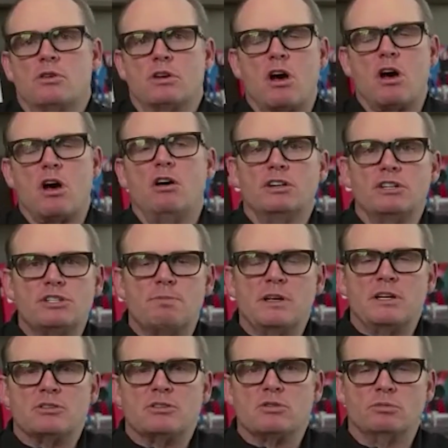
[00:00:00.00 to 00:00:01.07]
usually going to
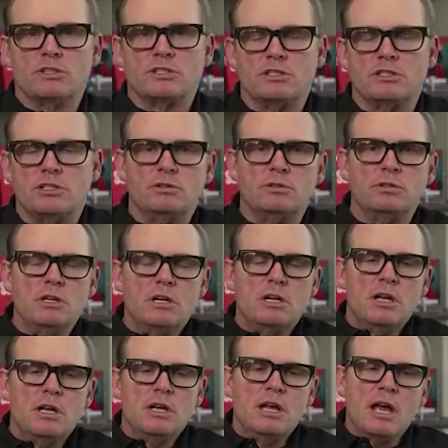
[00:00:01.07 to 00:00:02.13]
college being told what to do
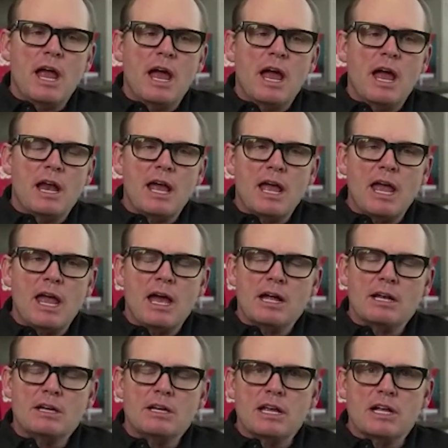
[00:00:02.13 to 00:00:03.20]
right and
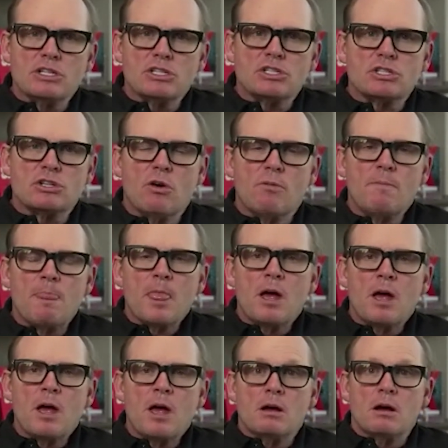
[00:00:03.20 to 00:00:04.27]
and and so
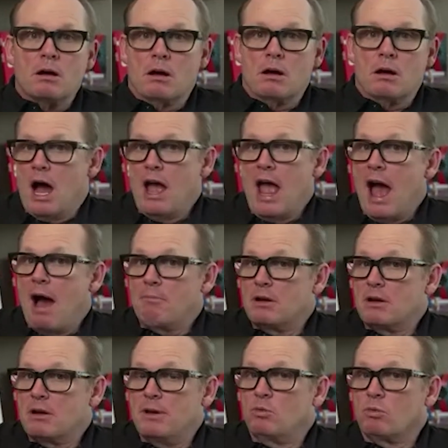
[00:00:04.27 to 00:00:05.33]
i happen
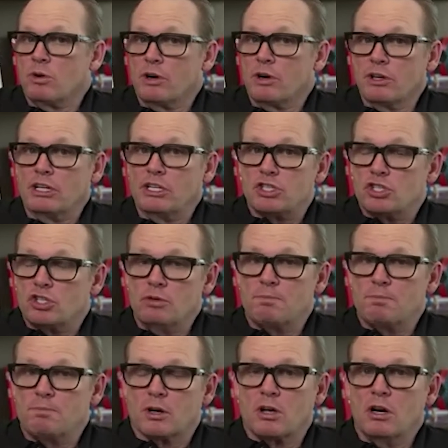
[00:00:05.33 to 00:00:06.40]
to be really
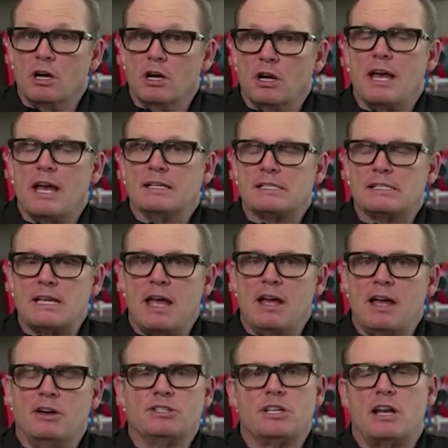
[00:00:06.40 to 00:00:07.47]
super good at
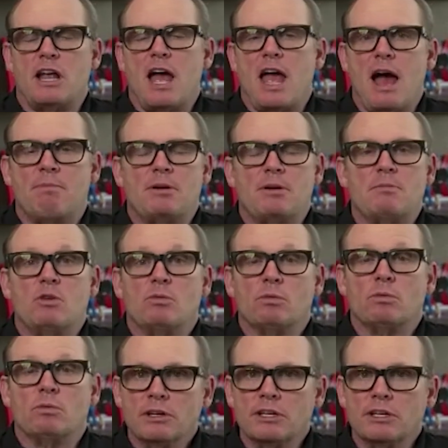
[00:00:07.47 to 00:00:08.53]
sales and i happen to be
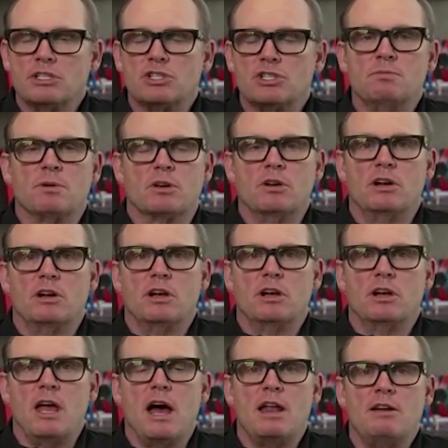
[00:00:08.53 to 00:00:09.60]
really super
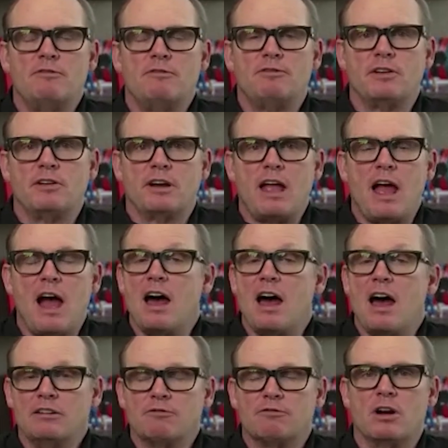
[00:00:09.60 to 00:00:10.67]
good at figuring out how
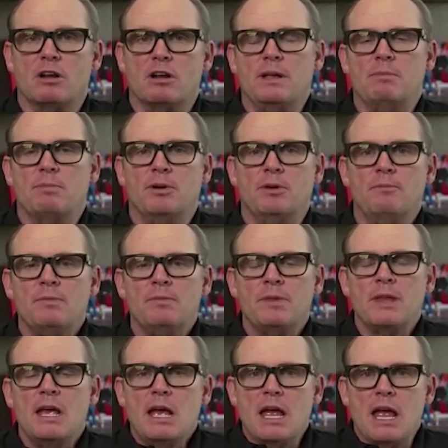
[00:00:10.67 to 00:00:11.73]
to get in front of people
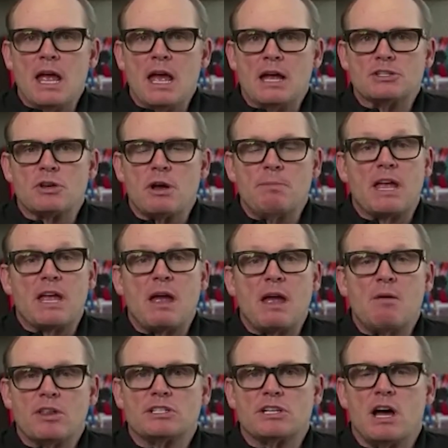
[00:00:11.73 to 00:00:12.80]
and so i
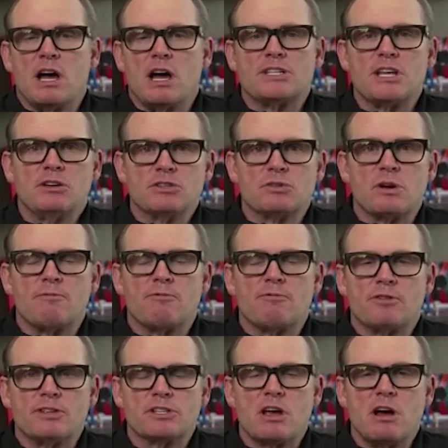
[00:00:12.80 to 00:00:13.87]
became one of the top sales rep
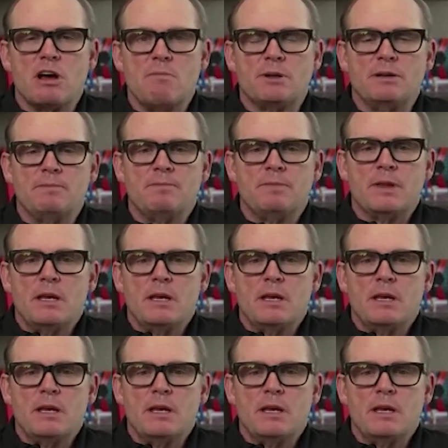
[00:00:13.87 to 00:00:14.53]
for this company